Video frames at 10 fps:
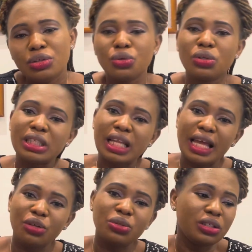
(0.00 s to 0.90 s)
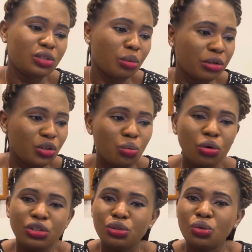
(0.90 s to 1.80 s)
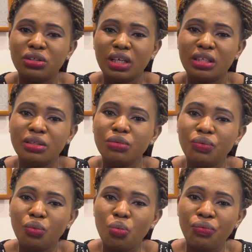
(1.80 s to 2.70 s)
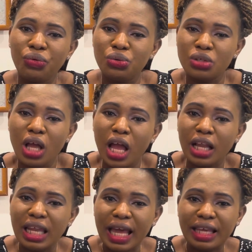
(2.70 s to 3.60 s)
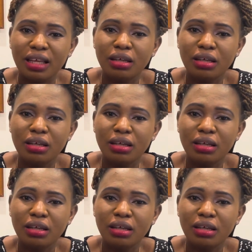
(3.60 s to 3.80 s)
Just like you see somebody will watch 200 views, like